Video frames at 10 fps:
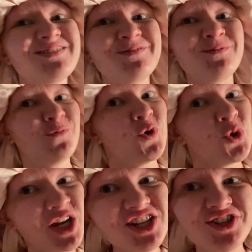
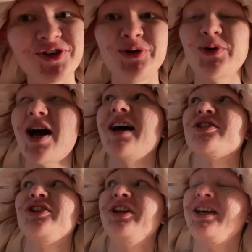food issue
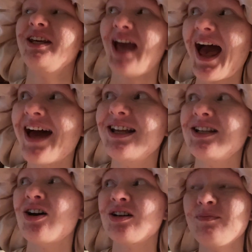actually
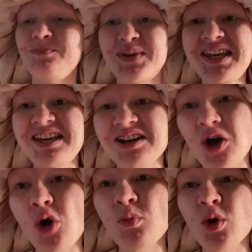can be a
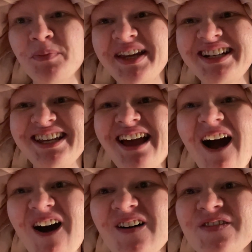comorbidity
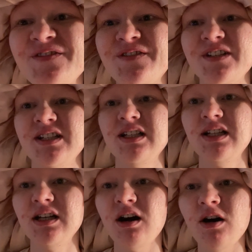of
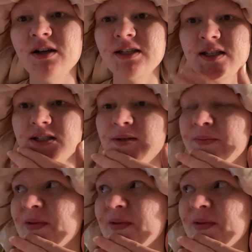autism,